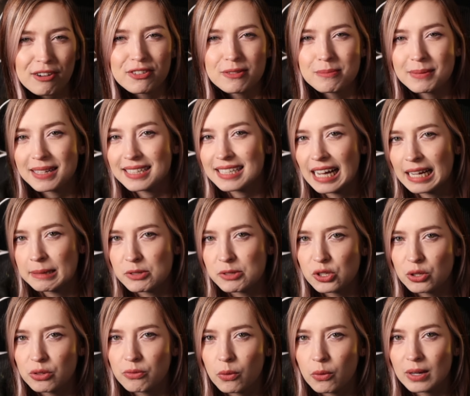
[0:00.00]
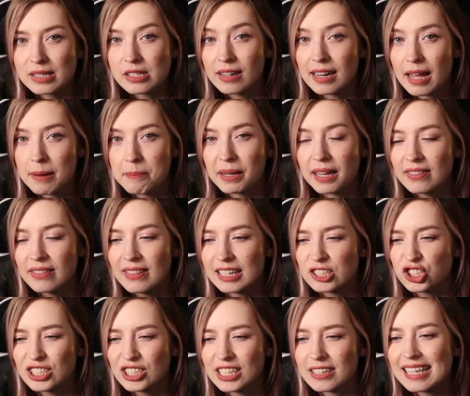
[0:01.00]
from the ×2 voids on epic and
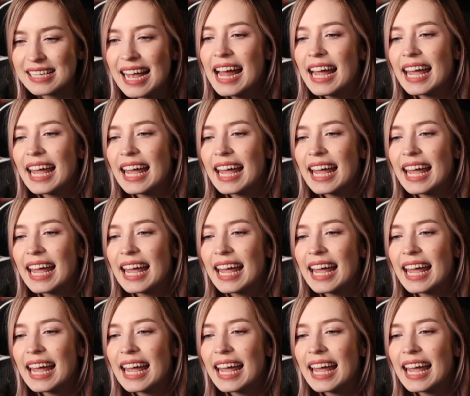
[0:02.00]
legendaries.